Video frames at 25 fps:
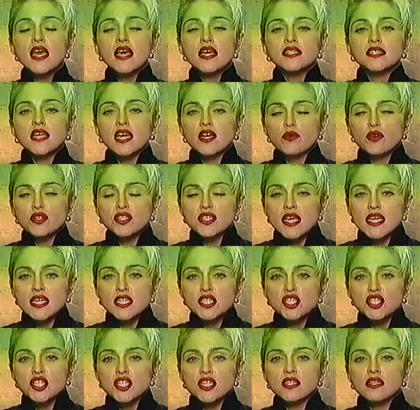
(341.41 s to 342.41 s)

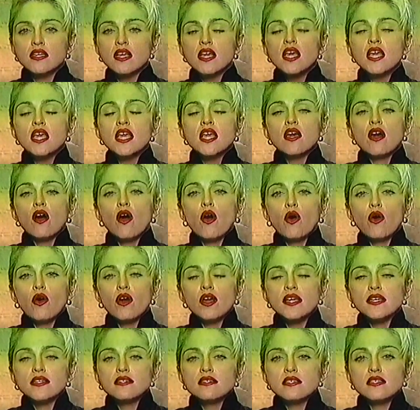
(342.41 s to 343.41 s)
Degradation
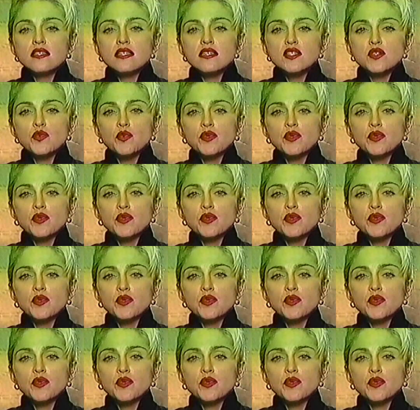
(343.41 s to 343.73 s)
is